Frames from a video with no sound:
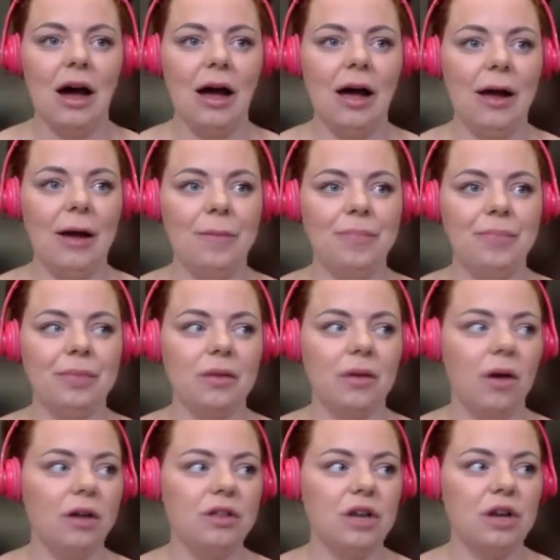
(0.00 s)

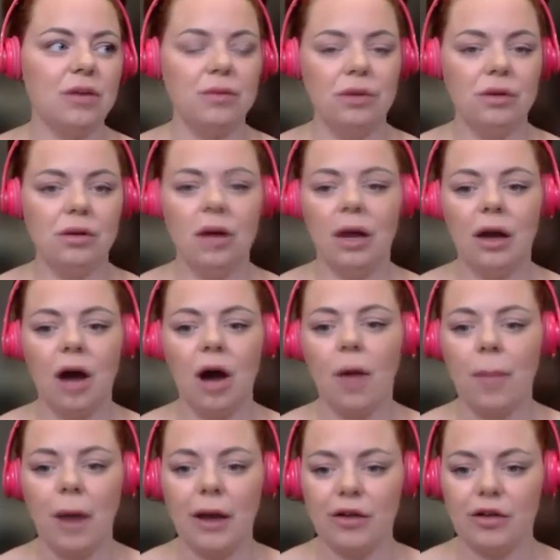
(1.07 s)
I don't like I'll
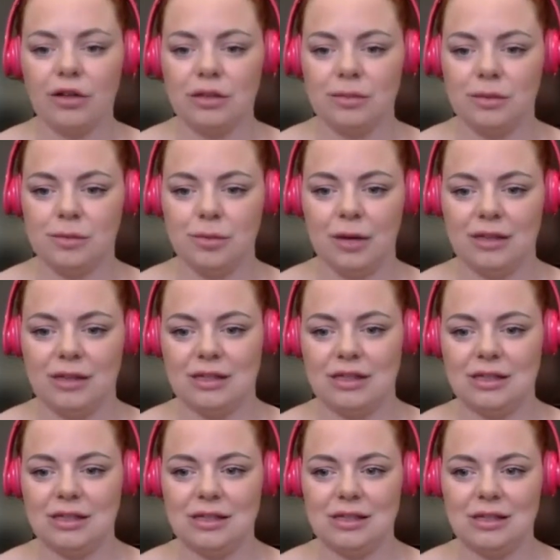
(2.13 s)
buy Christmas
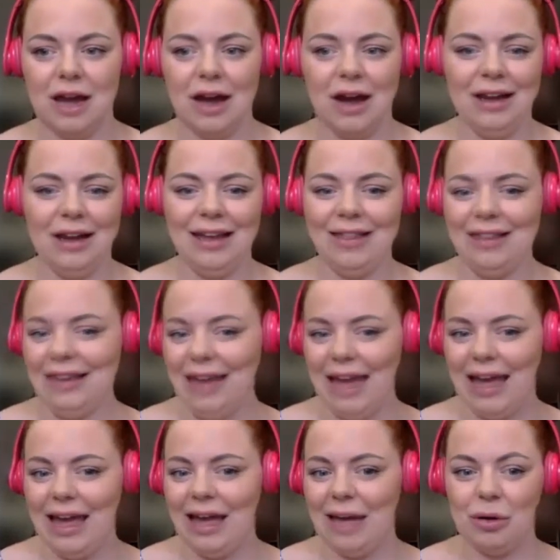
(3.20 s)
presents early in the
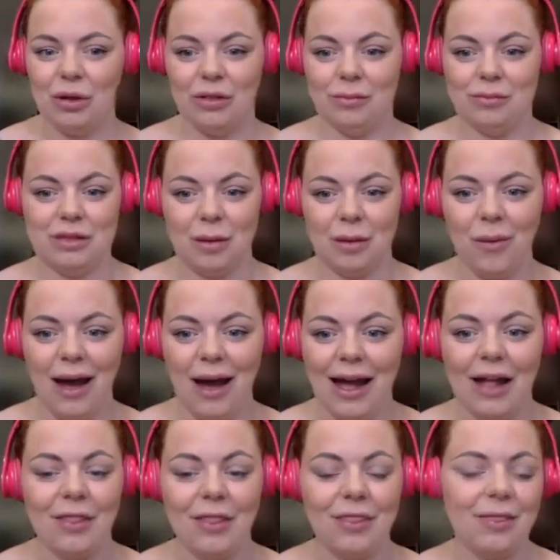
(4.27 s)
year, put them somewhere.